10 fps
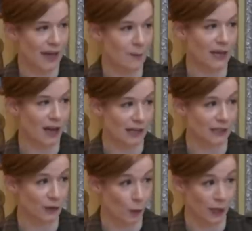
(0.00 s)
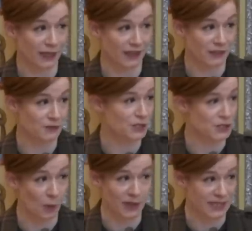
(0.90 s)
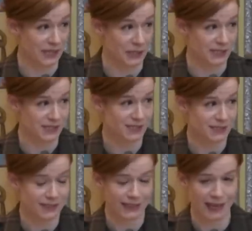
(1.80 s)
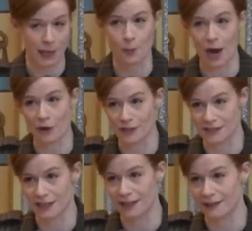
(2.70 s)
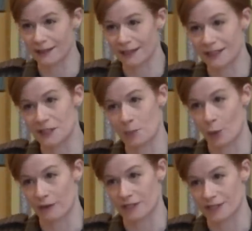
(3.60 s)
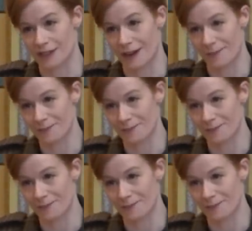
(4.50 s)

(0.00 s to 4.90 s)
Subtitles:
and my colleague for working on this for so many years, and I'm proud to stand in support of this today.